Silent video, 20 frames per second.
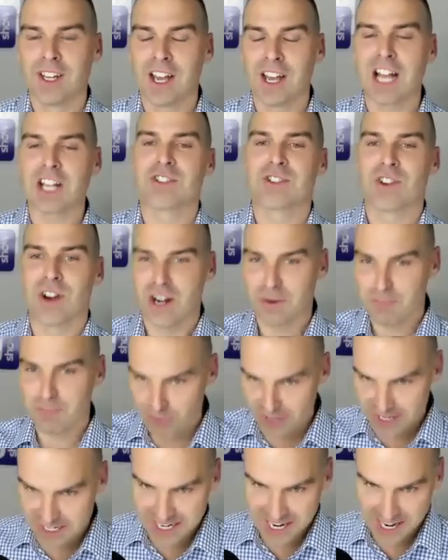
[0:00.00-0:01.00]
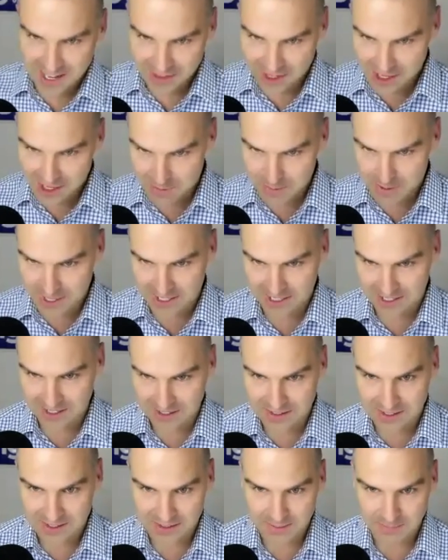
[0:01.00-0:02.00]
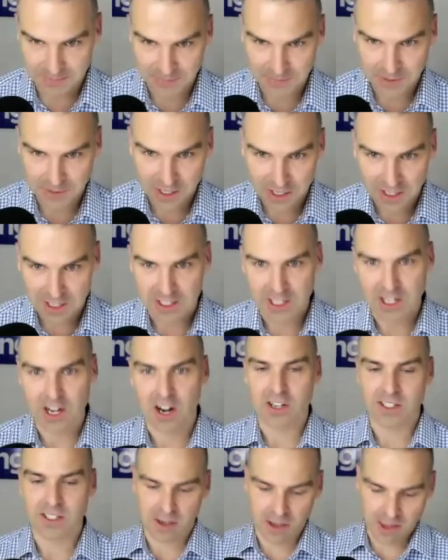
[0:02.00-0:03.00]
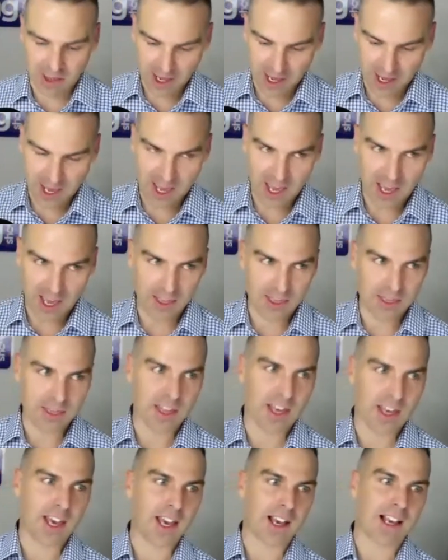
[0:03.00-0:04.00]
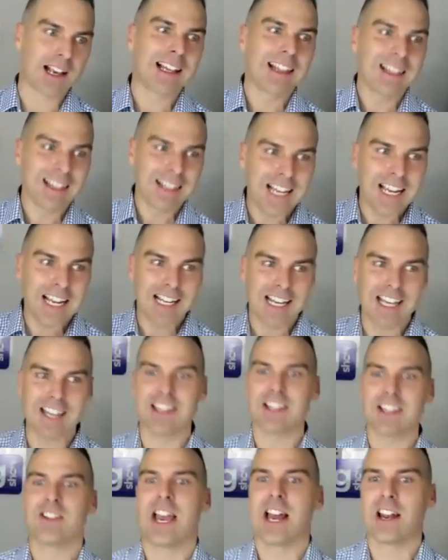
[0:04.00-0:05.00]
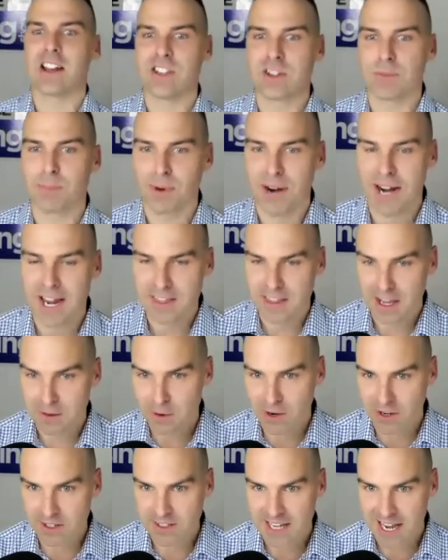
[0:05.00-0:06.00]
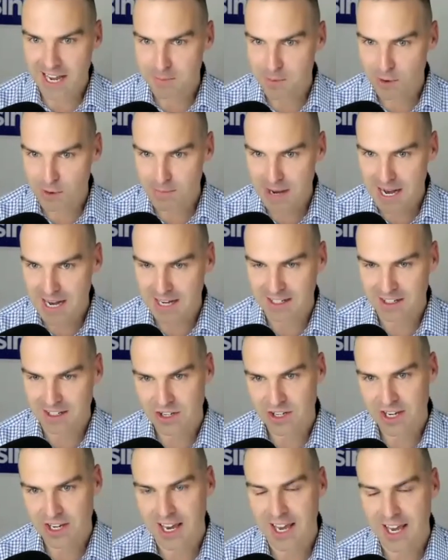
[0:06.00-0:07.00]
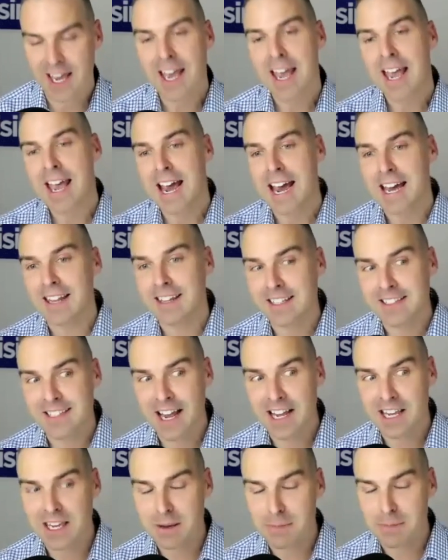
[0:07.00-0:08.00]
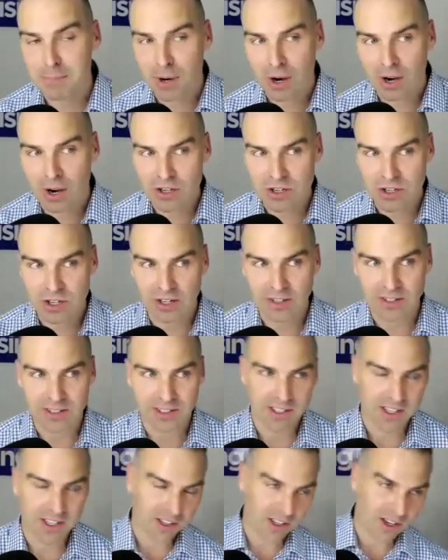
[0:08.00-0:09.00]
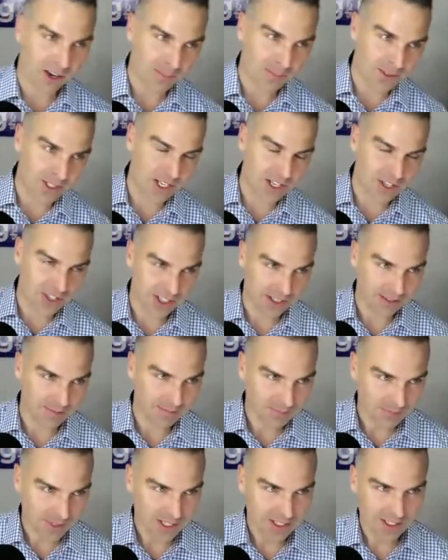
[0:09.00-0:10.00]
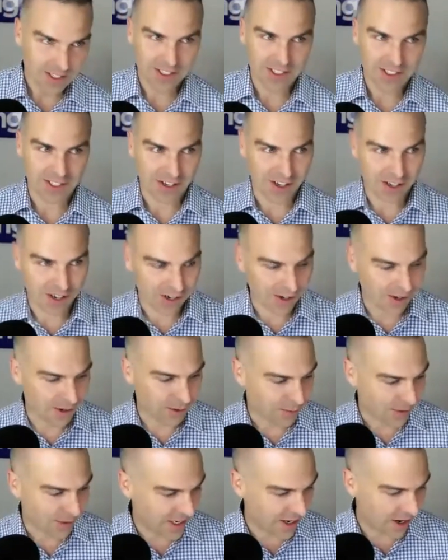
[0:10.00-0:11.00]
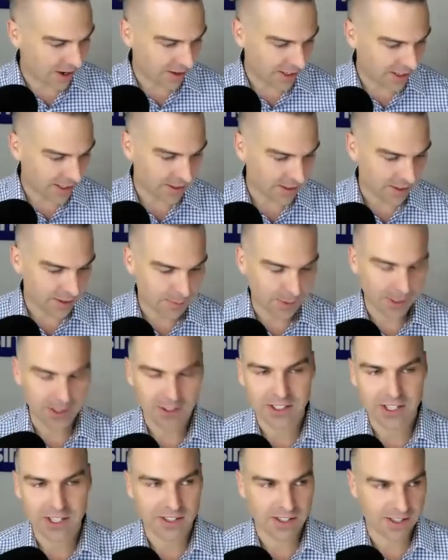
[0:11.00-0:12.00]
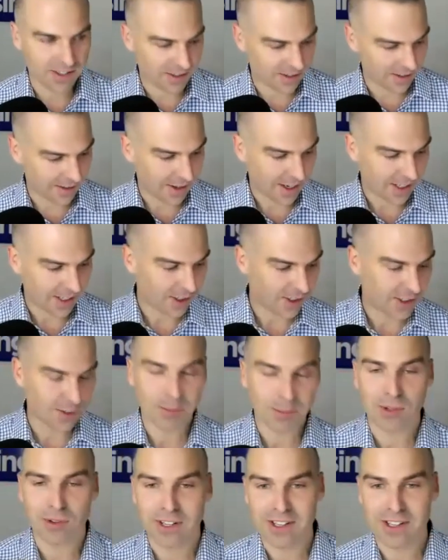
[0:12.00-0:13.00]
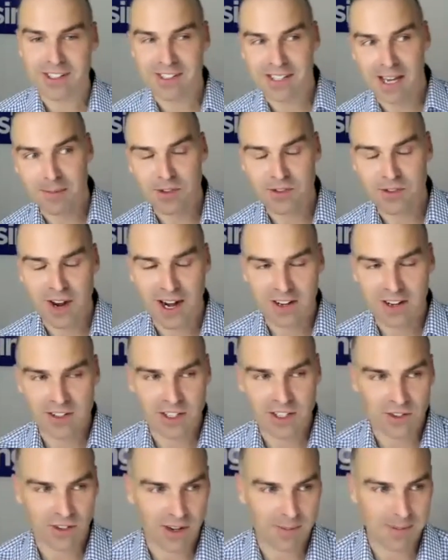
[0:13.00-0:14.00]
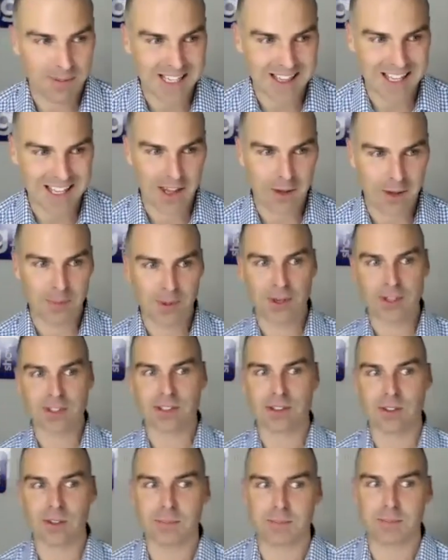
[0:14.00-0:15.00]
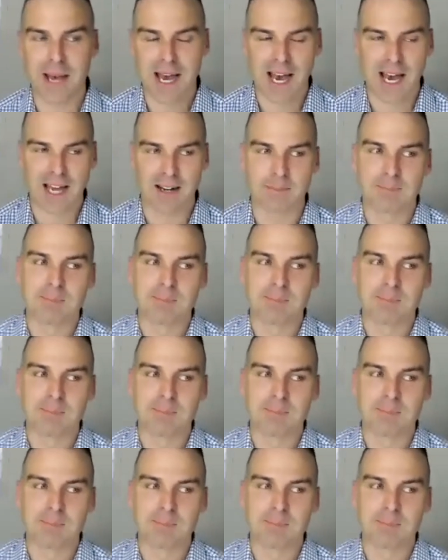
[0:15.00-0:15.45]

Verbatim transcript: are trying to bring down the competitors. You know, so they're they're clearly the challenger brand. They want to take more market share, and they're taking pot shots at the competition. So we know this because politicians like to deploy the same strategy, try and make the other person look bad.